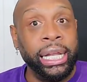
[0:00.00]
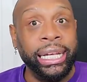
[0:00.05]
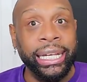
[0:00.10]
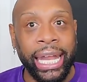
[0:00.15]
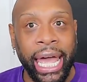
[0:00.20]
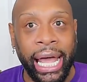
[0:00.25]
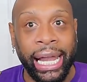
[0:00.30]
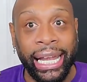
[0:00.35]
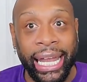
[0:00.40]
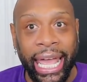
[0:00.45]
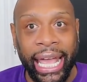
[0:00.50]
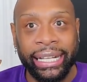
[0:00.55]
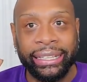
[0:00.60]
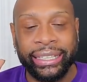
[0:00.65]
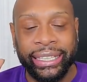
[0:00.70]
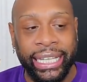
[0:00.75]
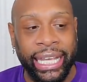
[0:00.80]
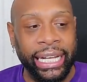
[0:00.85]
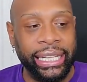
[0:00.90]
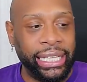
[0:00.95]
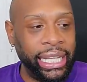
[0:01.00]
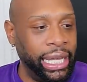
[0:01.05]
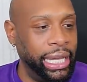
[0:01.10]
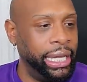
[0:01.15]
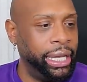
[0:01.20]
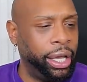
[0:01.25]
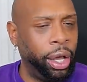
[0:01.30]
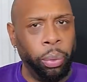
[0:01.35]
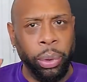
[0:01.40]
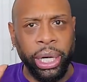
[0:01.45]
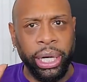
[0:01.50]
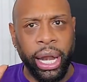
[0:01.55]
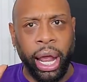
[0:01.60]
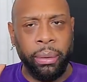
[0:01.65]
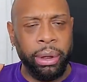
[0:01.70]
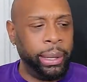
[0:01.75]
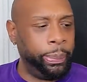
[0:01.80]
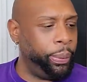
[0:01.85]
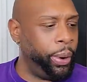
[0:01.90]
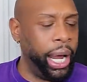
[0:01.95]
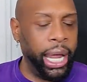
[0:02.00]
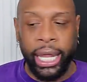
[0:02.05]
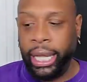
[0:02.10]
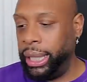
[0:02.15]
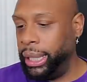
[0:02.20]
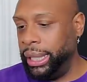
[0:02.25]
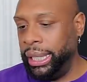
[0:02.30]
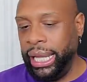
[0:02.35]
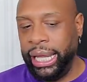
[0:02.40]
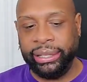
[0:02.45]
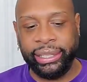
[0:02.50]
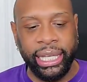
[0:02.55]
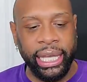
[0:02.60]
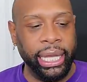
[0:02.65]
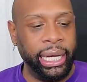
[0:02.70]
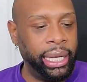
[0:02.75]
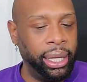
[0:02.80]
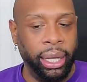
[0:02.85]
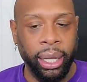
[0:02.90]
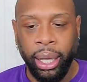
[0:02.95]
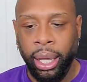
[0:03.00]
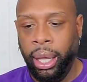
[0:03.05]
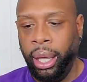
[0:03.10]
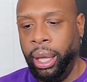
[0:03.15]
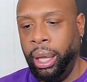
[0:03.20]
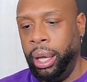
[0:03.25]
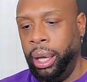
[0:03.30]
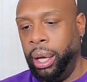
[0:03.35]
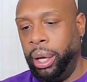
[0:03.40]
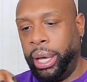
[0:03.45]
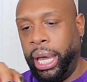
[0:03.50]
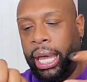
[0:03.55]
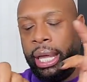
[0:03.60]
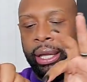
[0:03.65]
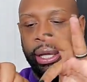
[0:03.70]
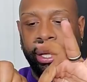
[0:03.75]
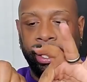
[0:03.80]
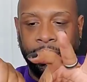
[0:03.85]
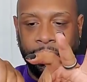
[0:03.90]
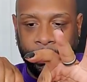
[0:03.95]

Now let's get to eating. Because we done already prayed. Let's get it. Okay.